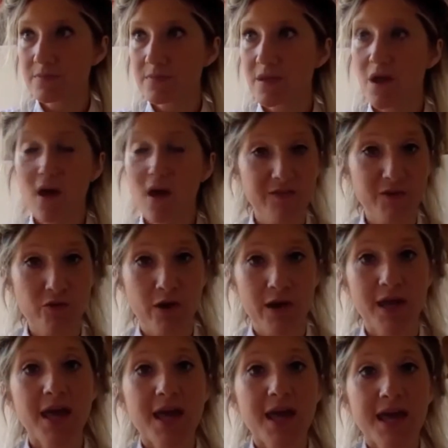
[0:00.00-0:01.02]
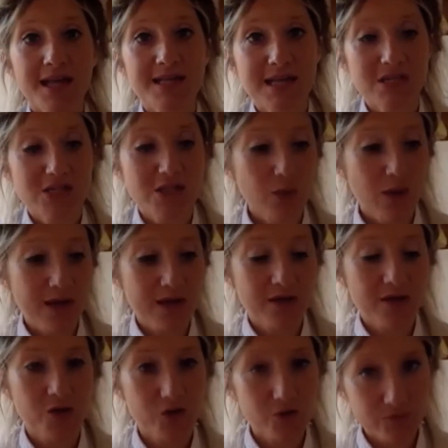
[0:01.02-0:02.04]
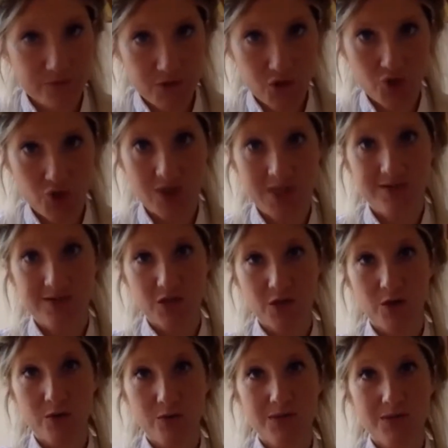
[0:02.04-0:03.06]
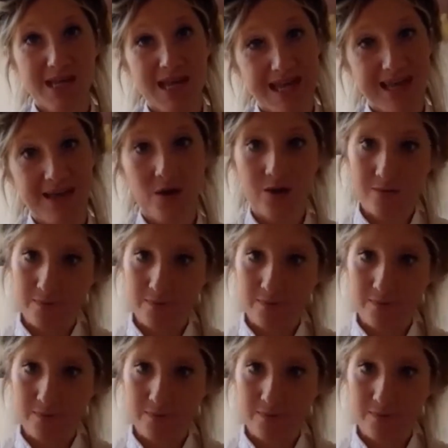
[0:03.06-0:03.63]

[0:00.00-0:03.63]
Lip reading: ivy growing, it's actually quite good for the tree that you take